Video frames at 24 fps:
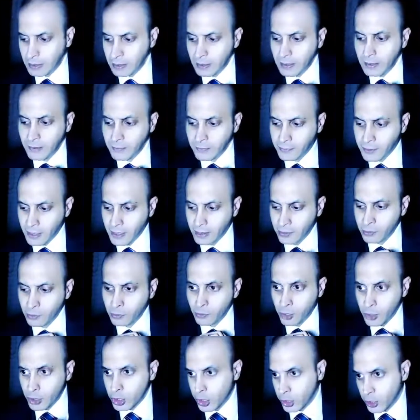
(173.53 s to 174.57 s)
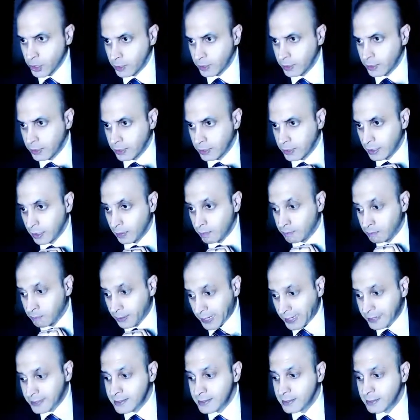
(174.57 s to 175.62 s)
that Russia
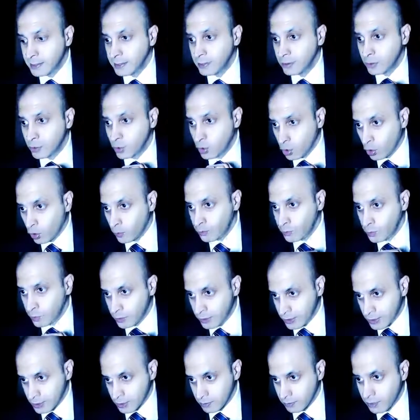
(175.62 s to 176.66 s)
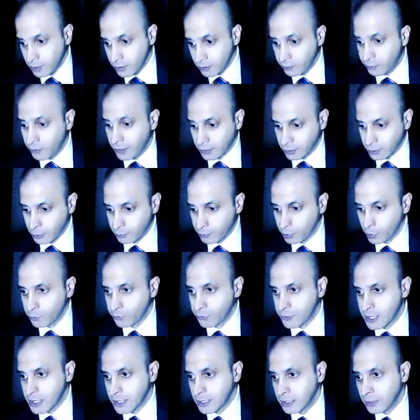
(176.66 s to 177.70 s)
abandoned communism. In fact, the proof
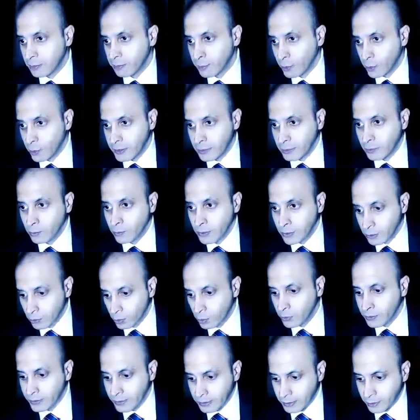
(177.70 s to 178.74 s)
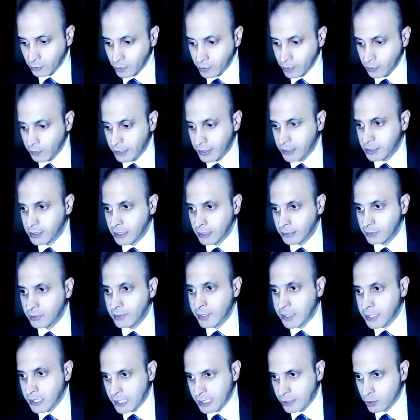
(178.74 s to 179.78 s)
is in the pudding. We know that they're erecting these
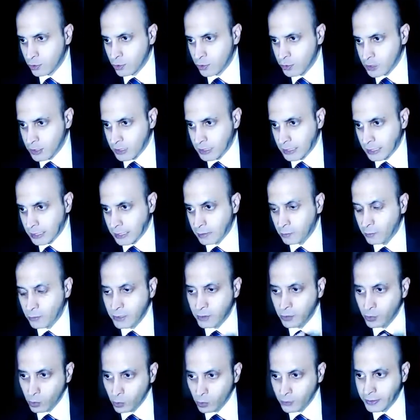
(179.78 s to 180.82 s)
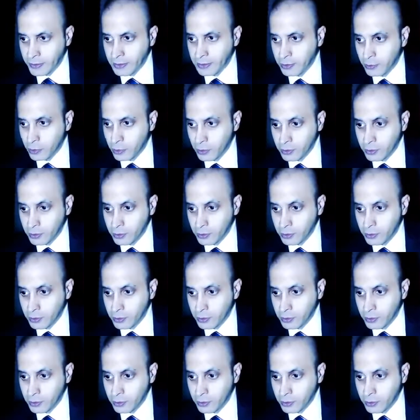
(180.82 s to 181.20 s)
statues again. We know that they're